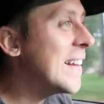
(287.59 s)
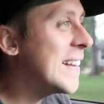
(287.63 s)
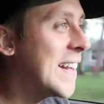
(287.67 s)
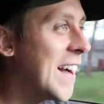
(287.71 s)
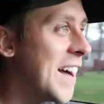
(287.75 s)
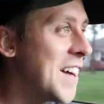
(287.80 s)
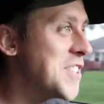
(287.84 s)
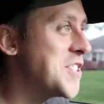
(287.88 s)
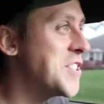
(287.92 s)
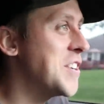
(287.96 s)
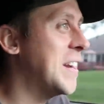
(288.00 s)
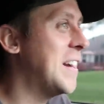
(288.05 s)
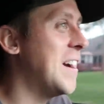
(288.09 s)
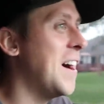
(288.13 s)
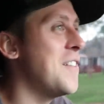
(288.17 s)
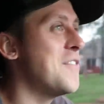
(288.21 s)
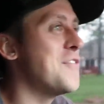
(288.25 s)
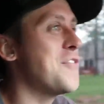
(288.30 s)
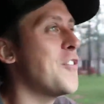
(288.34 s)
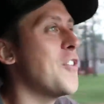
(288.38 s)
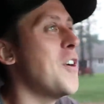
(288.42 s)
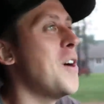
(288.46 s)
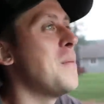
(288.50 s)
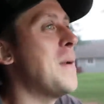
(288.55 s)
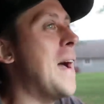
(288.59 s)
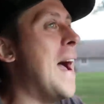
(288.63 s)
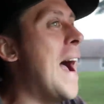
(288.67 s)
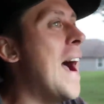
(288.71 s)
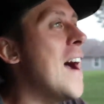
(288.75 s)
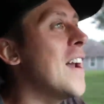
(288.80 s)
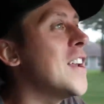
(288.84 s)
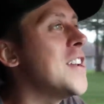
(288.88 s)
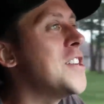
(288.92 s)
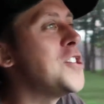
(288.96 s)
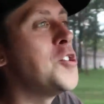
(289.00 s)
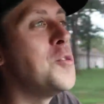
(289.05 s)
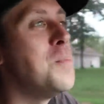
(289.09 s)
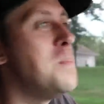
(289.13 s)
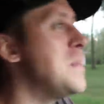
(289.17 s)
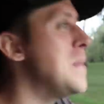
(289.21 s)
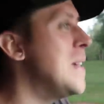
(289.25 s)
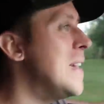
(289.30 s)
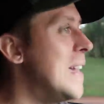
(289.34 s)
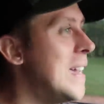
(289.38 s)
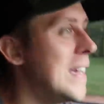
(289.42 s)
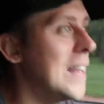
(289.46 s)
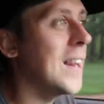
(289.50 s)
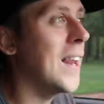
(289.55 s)
did country come from? How did you
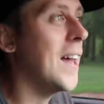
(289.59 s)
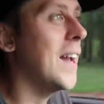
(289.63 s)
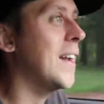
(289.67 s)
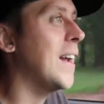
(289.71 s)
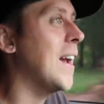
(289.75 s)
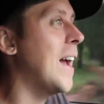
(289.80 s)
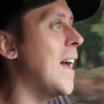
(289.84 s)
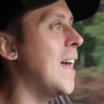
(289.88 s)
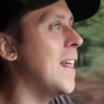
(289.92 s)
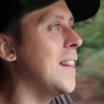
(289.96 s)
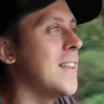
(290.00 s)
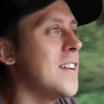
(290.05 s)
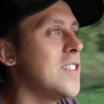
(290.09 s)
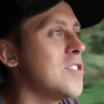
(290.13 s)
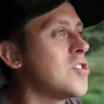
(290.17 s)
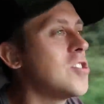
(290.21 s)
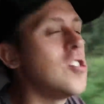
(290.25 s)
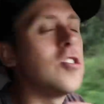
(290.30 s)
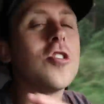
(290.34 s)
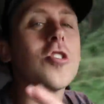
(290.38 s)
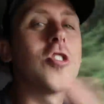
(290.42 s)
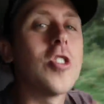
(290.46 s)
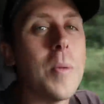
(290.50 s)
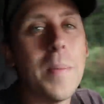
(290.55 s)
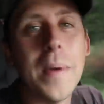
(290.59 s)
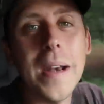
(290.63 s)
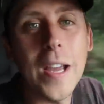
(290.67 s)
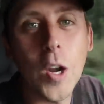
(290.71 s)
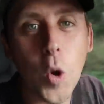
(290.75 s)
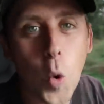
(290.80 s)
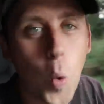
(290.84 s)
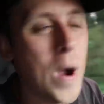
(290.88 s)
meet? Like, there's, there's so many